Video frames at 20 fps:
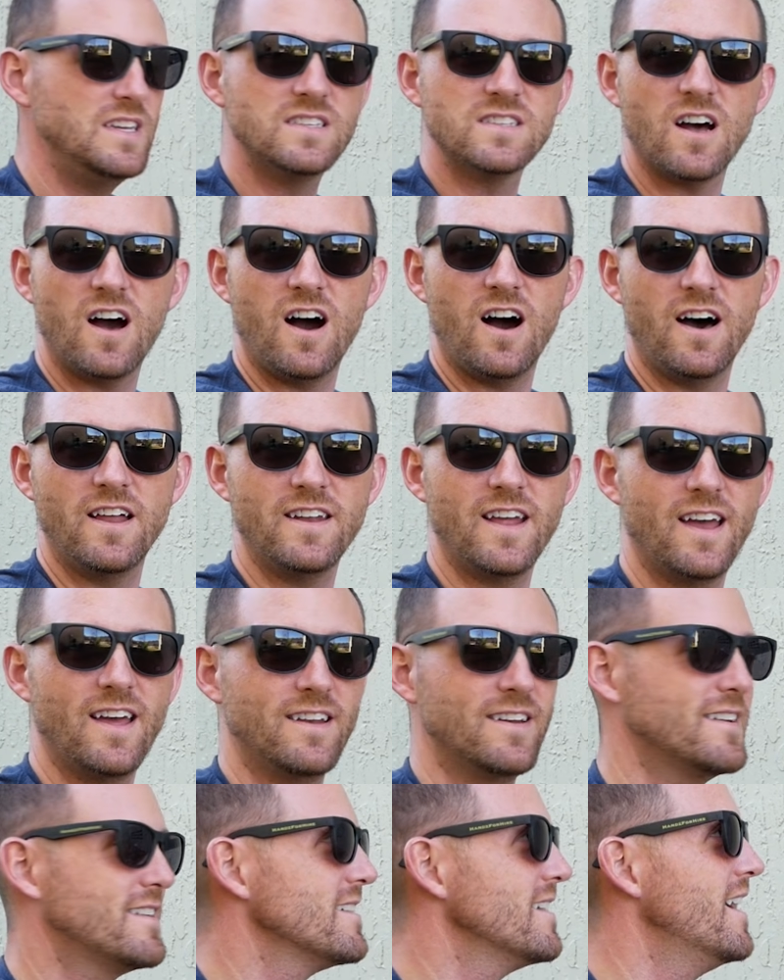on
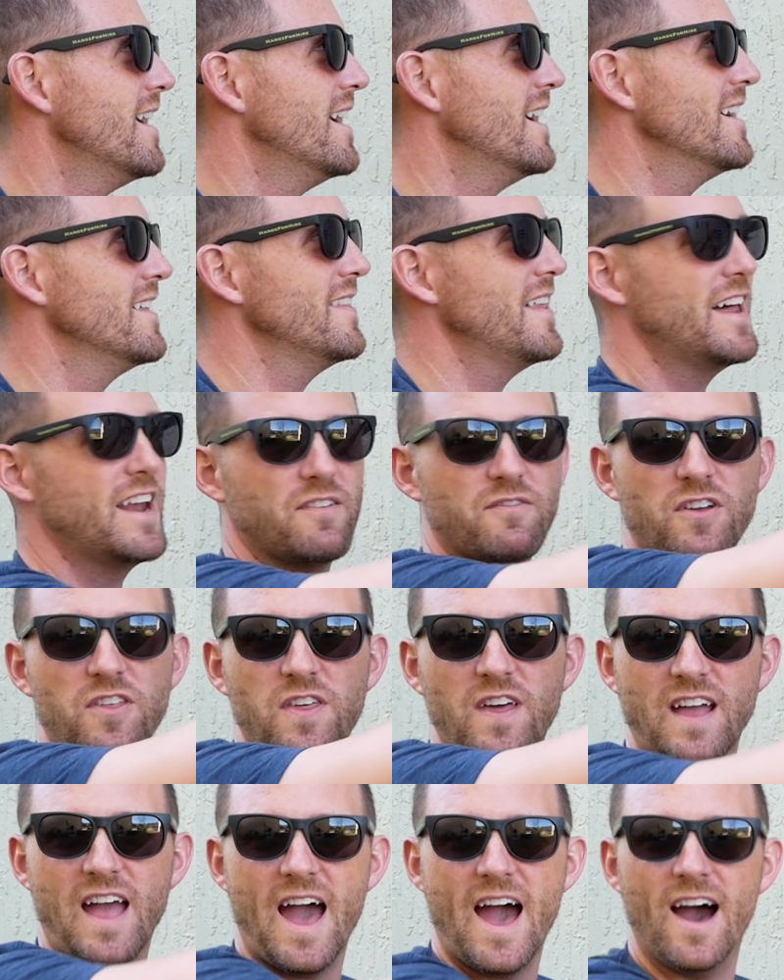and let
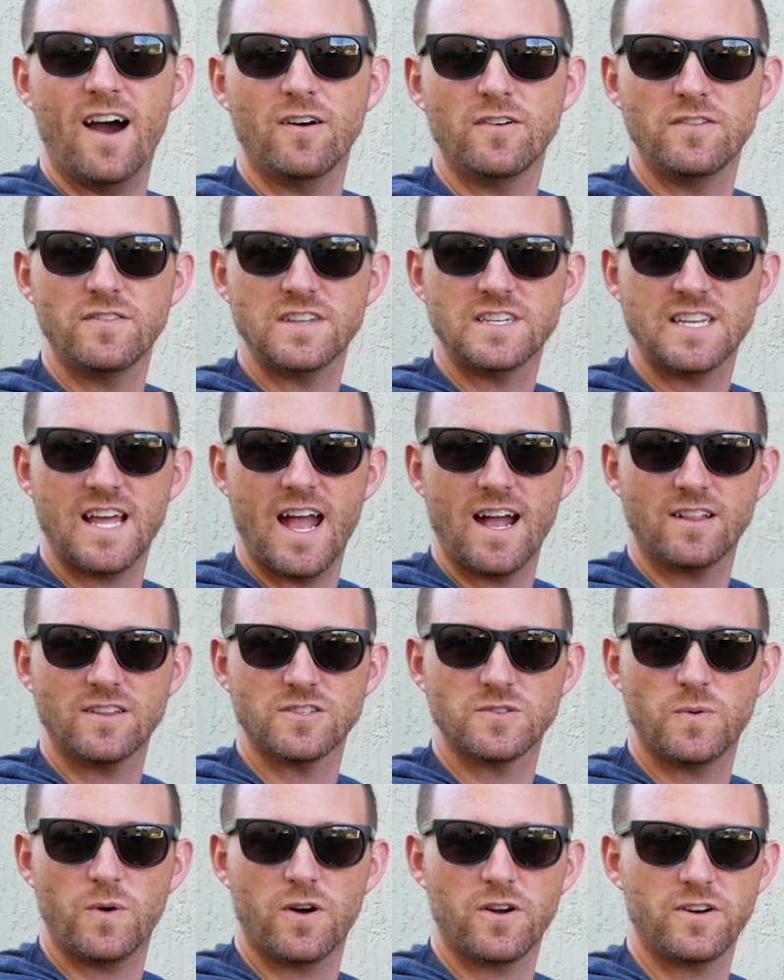everything out of the
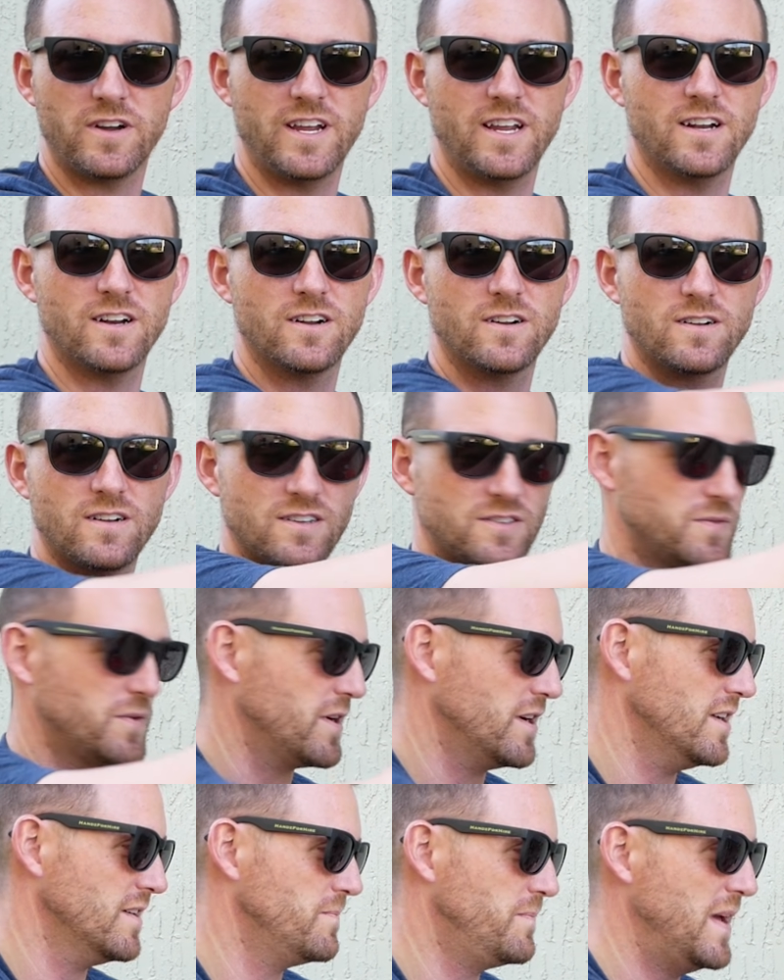tankless water heater, because we're
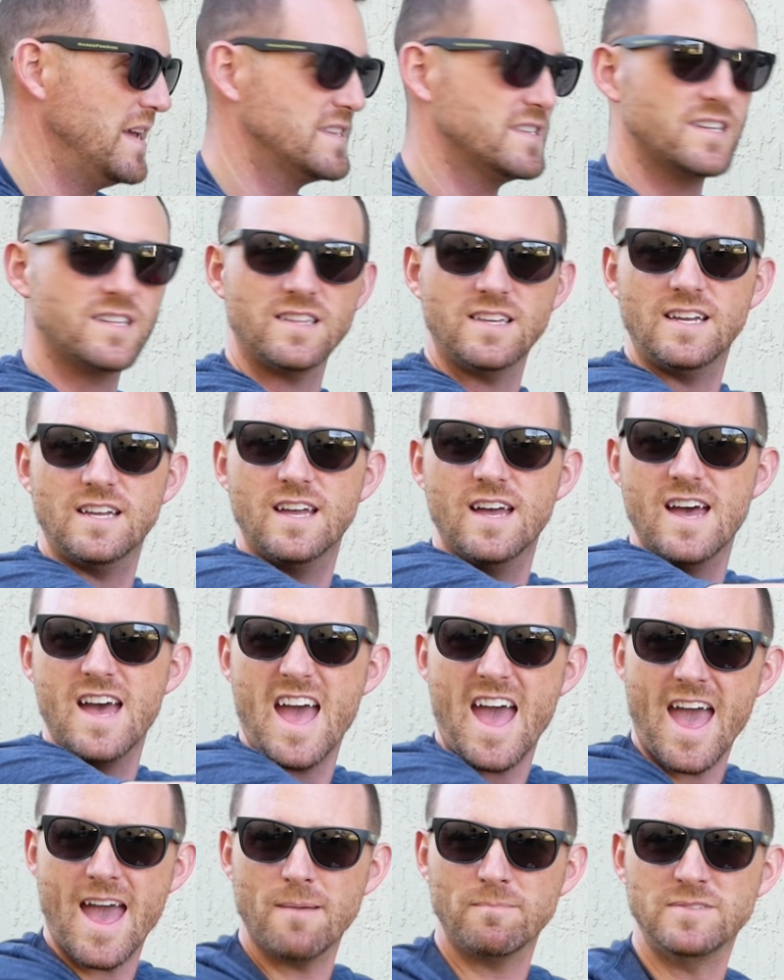gonna basically
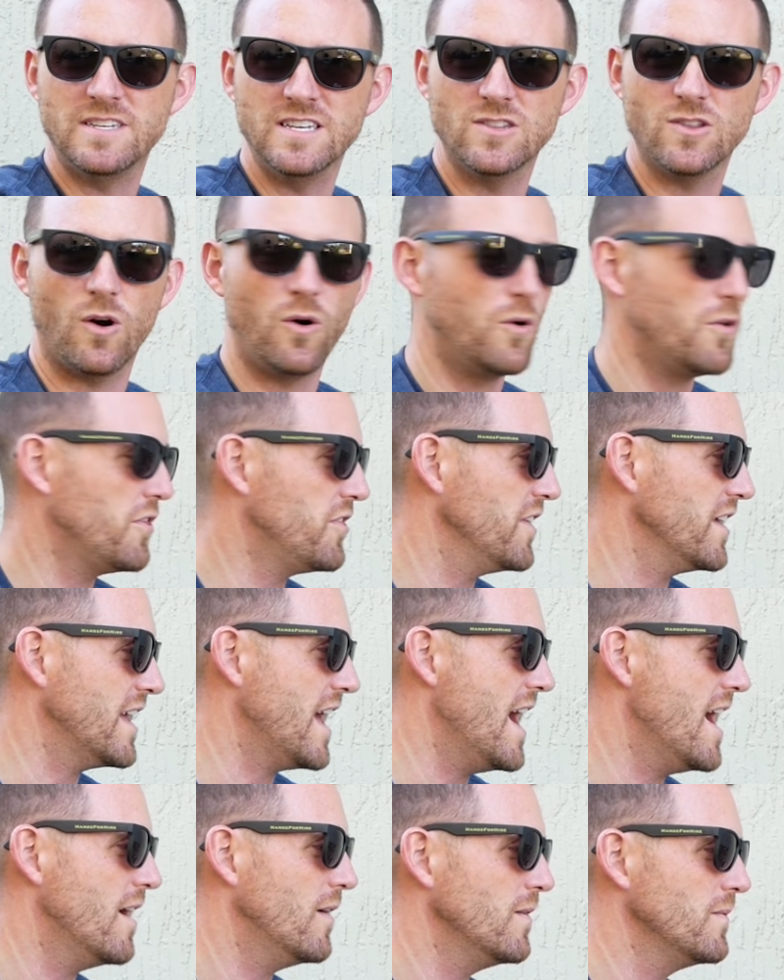empty the whole thing
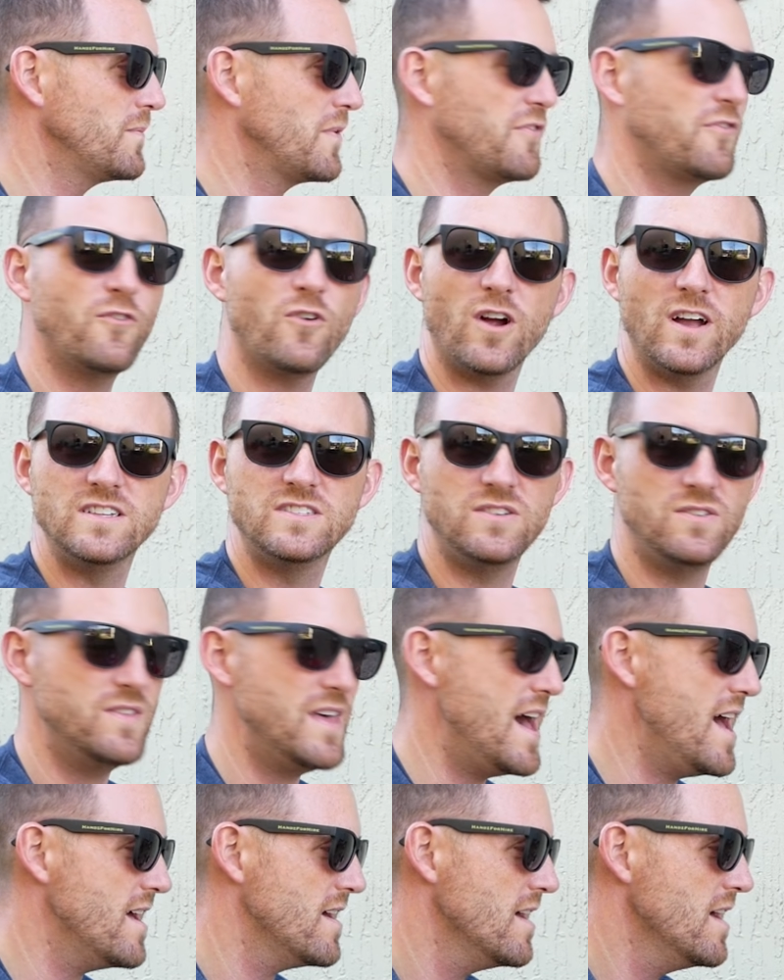out. Before I do
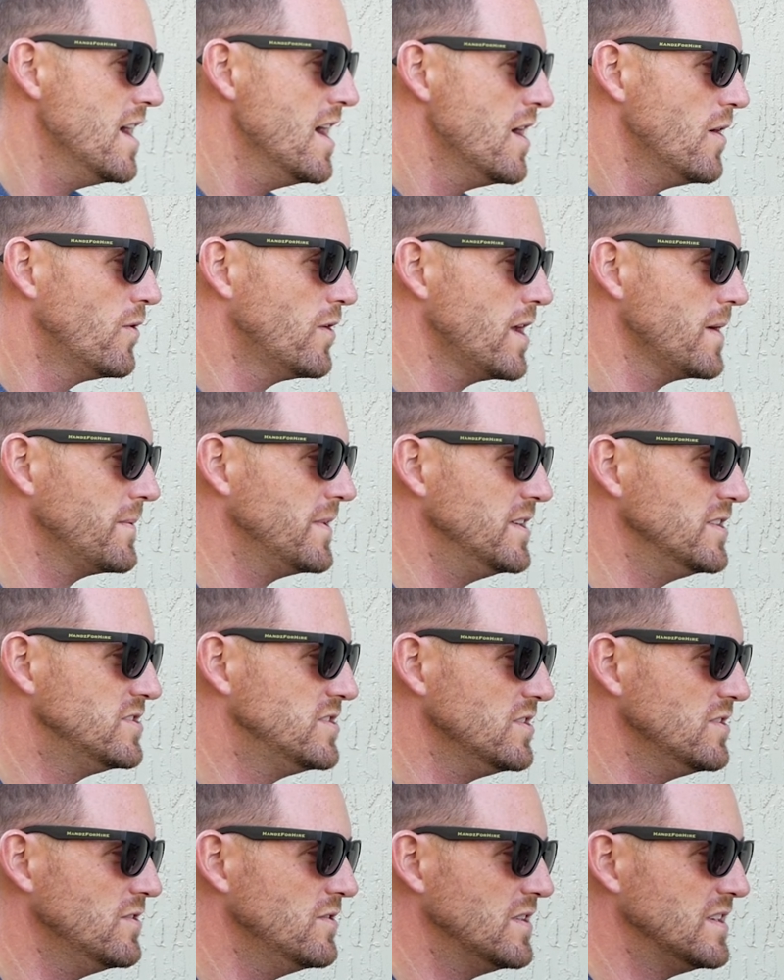that, what I'm gonna
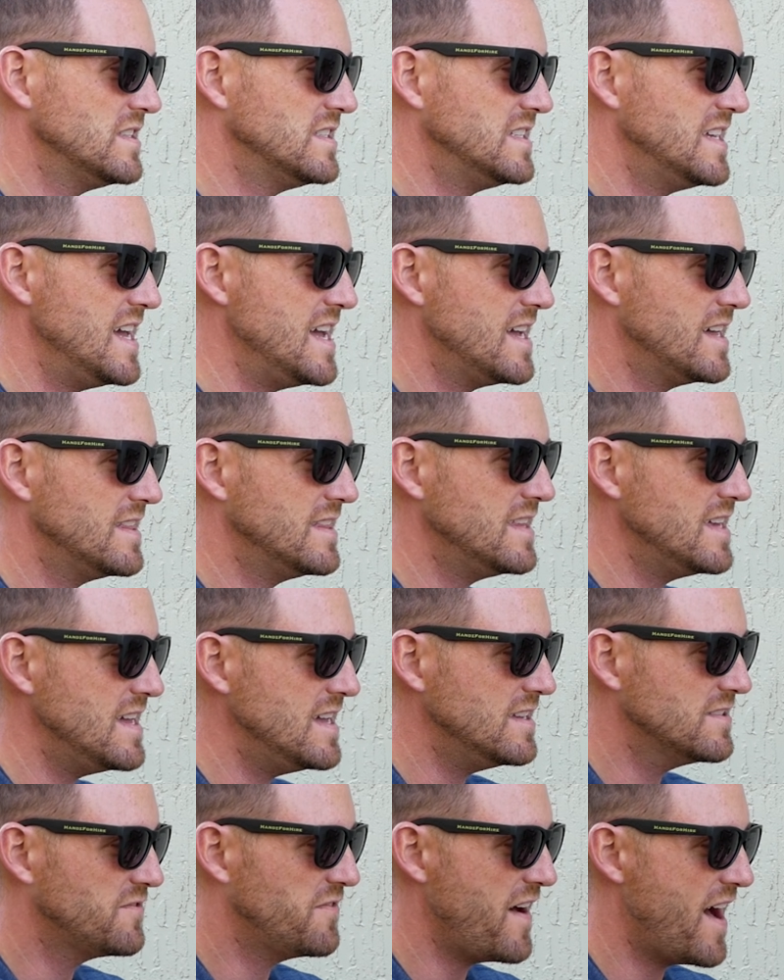do is take
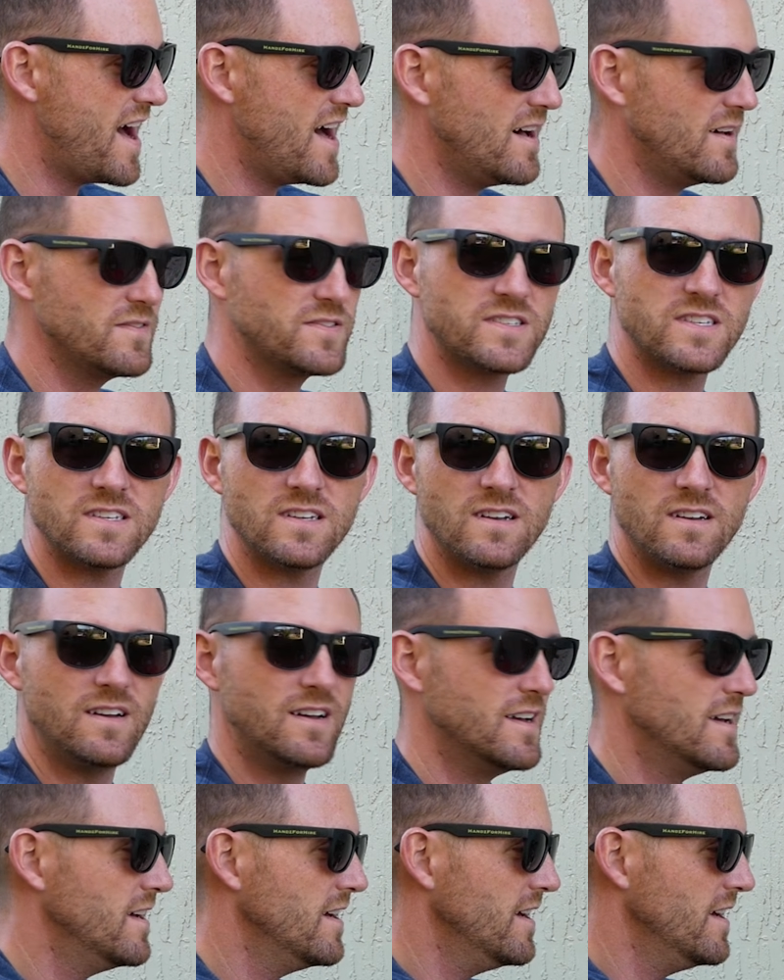these valves
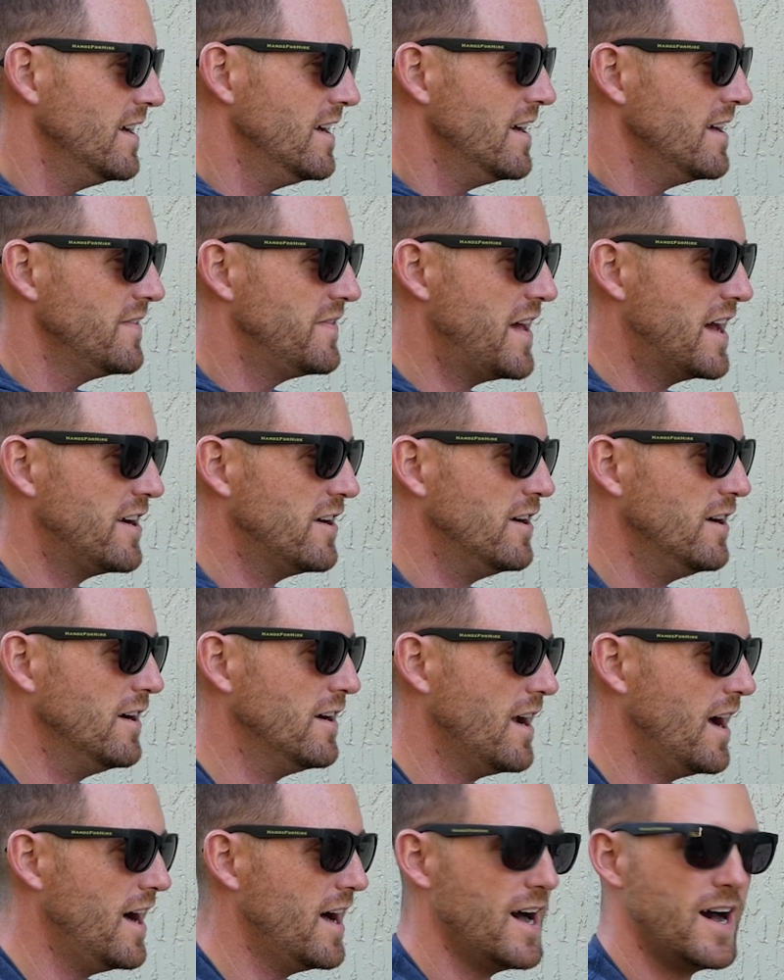that
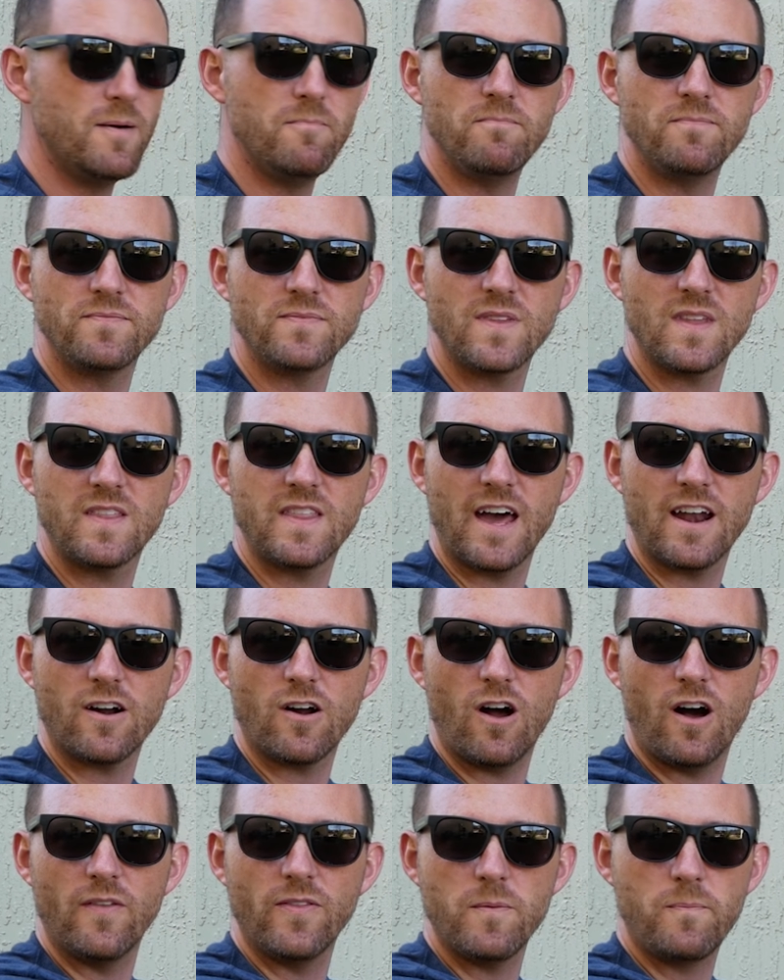are
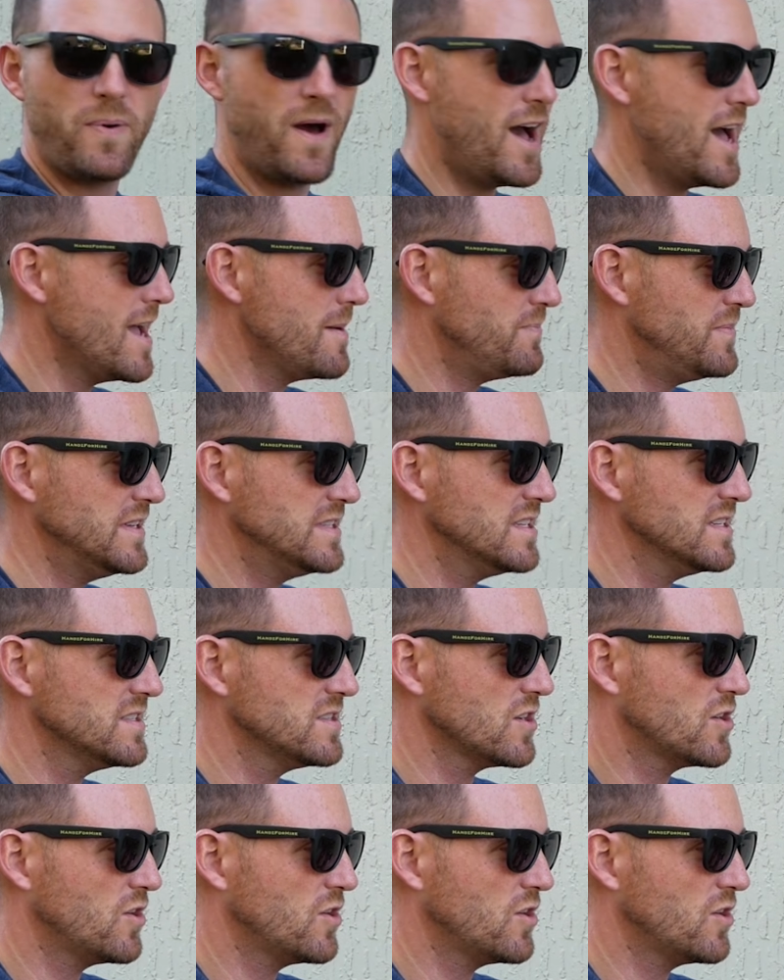on the pipe. This is the